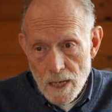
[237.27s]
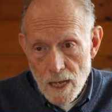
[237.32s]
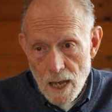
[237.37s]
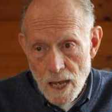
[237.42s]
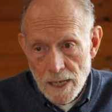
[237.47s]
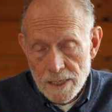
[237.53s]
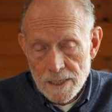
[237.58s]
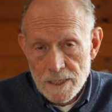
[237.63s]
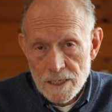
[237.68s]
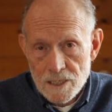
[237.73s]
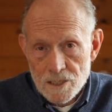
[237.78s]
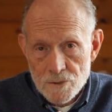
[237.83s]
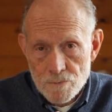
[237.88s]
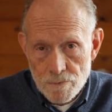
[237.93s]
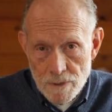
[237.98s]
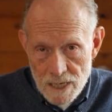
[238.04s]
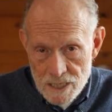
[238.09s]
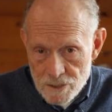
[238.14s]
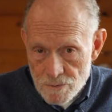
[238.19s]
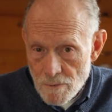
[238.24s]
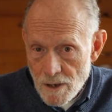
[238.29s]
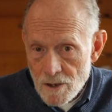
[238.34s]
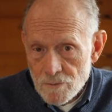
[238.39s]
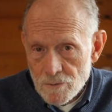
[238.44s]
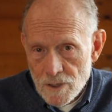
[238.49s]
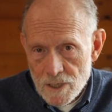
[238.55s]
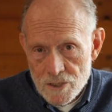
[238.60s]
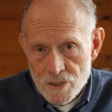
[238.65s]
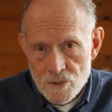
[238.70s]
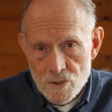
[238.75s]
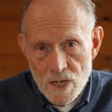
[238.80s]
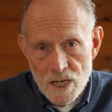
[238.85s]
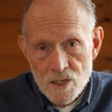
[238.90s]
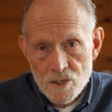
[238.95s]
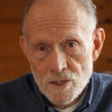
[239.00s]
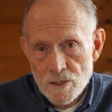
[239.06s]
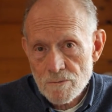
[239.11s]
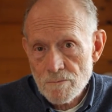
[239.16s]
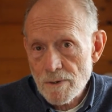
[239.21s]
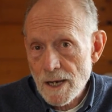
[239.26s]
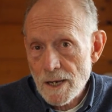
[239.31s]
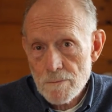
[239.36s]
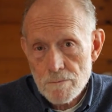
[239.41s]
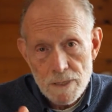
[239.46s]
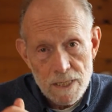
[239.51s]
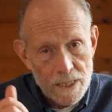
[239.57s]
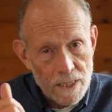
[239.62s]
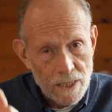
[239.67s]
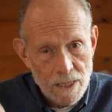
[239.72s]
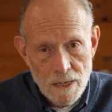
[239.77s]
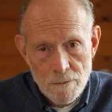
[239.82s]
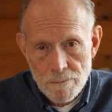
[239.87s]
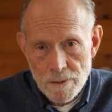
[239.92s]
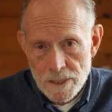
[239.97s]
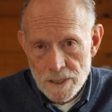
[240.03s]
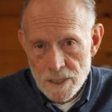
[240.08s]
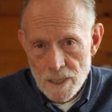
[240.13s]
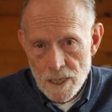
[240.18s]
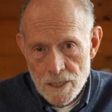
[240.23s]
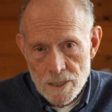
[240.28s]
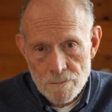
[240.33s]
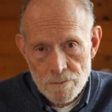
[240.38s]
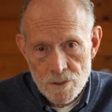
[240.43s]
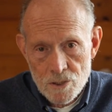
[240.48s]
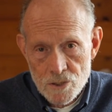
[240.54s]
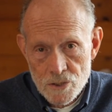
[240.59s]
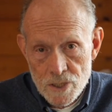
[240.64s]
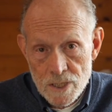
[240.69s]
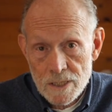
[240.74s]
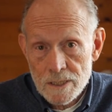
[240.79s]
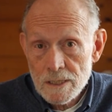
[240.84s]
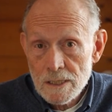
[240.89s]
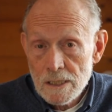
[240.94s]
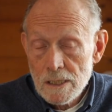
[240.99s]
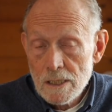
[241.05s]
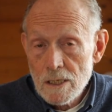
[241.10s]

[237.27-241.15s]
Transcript: I can express my frustration by beating up on other person